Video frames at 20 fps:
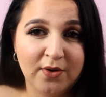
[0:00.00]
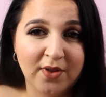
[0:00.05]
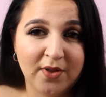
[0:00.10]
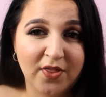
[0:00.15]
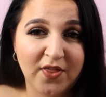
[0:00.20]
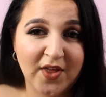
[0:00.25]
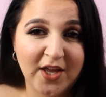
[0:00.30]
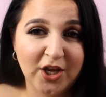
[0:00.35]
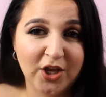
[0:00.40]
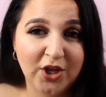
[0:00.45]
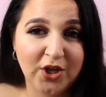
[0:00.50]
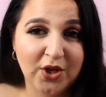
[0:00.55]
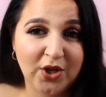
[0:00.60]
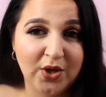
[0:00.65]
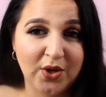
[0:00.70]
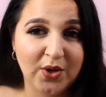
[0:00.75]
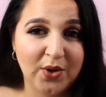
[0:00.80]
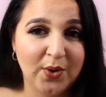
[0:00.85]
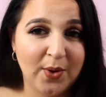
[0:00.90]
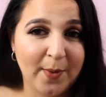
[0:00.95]
Thank
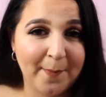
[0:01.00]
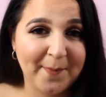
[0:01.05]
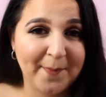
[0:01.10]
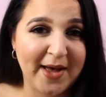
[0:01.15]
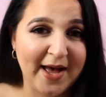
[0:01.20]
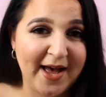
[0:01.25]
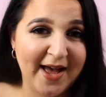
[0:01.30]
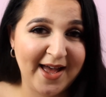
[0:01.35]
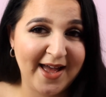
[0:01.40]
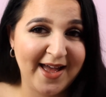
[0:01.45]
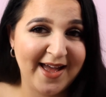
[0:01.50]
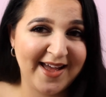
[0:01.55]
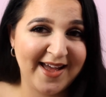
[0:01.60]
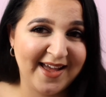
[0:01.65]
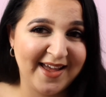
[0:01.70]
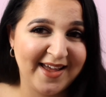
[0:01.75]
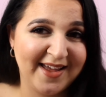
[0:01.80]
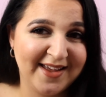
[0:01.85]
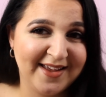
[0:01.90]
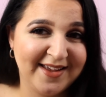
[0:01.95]
you.
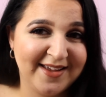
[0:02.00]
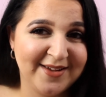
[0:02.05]
Bye.